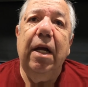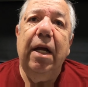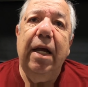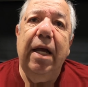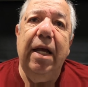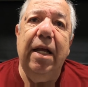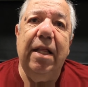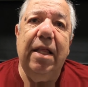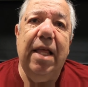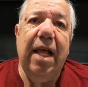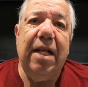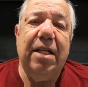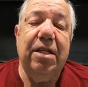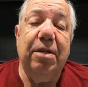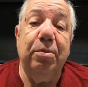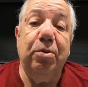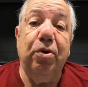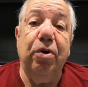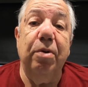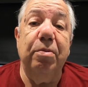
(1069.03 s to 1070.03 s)
hit that
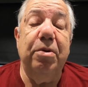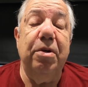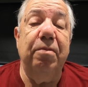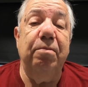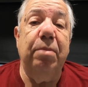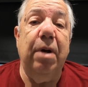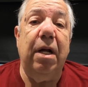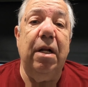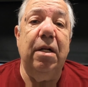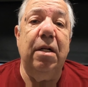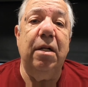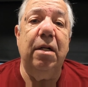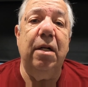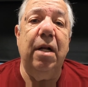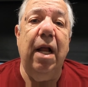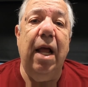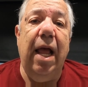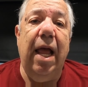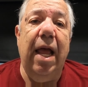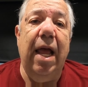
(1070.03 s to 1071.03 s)
subscription
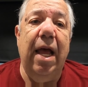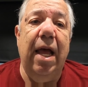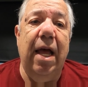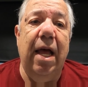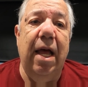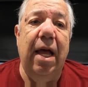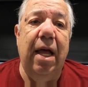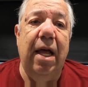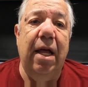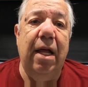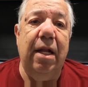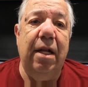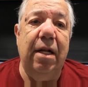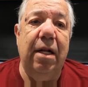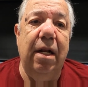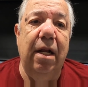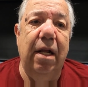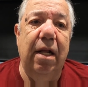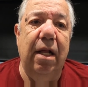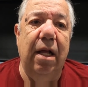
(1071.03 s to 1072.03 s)
button,
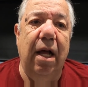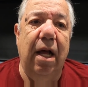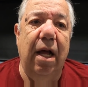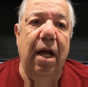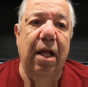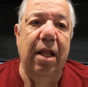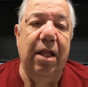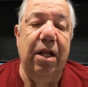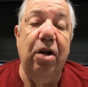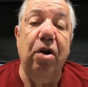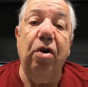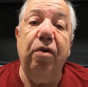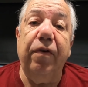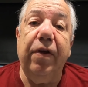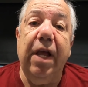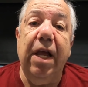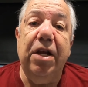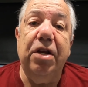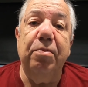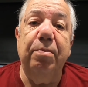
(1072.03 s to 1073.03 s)
and the
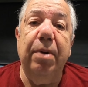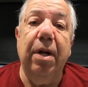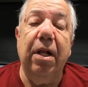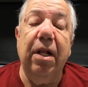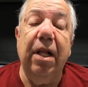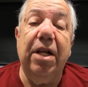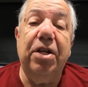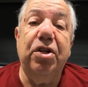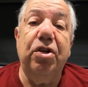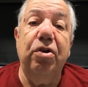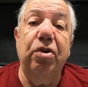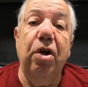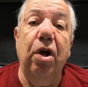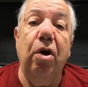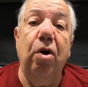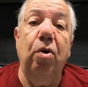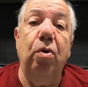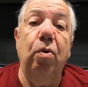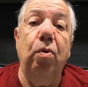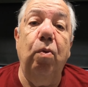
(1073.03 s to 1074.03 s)
notification bell lets you
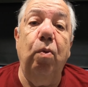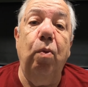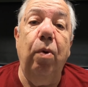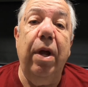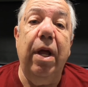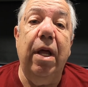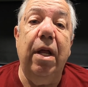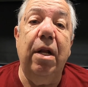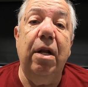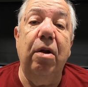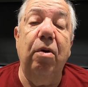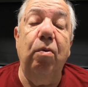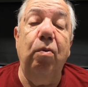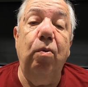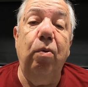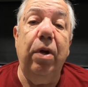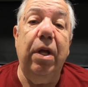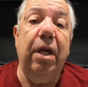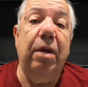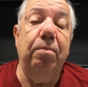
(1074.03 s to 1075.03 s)
know
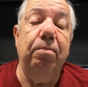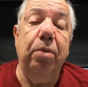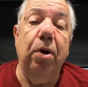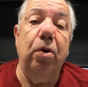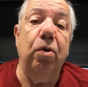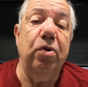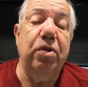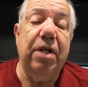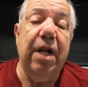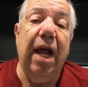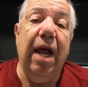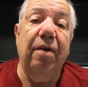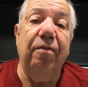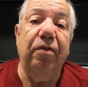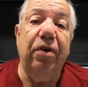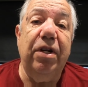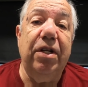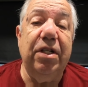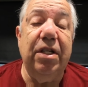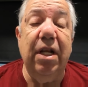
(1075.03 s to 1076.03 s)
when we post
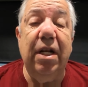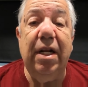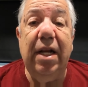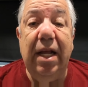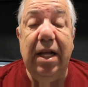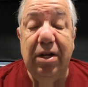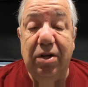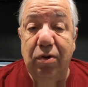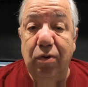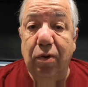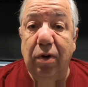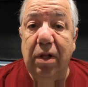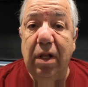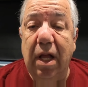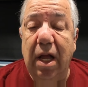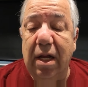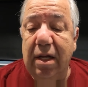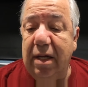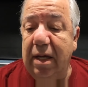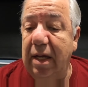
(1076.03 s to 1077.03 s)
every Sunday at 2
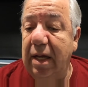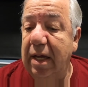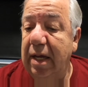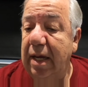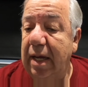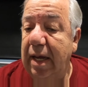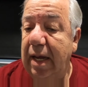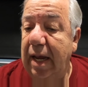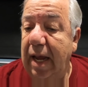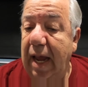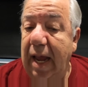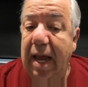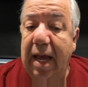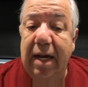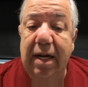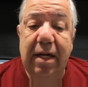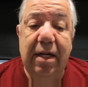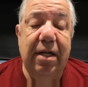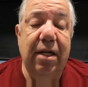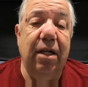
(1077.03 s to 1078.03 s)
o'clock.
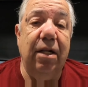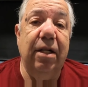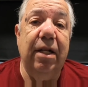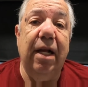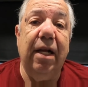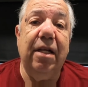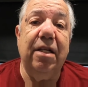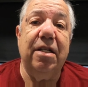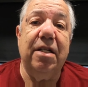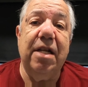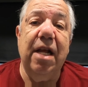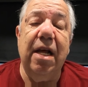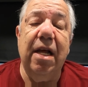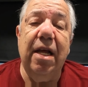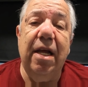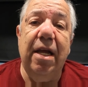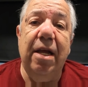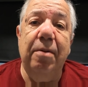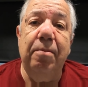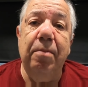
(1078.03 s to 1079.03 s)
And until next
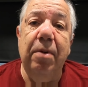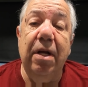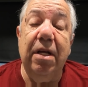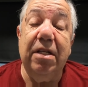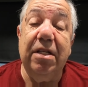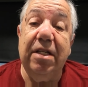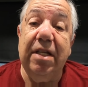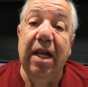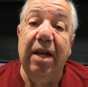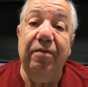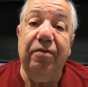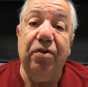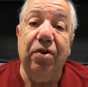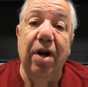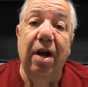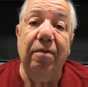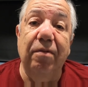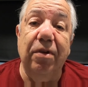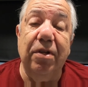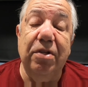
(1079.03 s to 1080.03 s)
time, safe
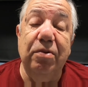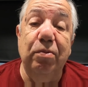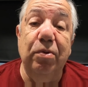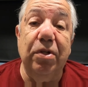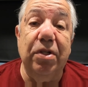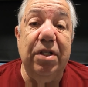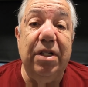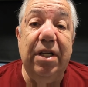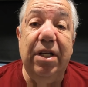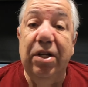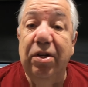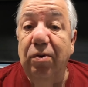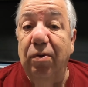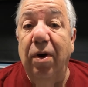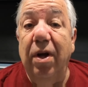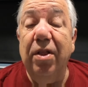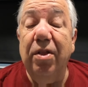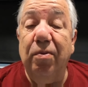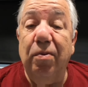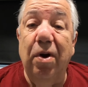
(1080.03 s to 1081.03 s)
travels, and we'll see you
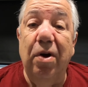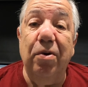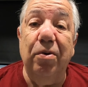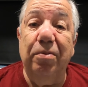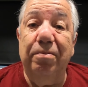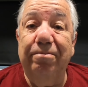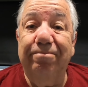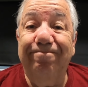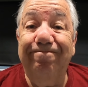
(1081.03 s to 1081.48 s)
on the road.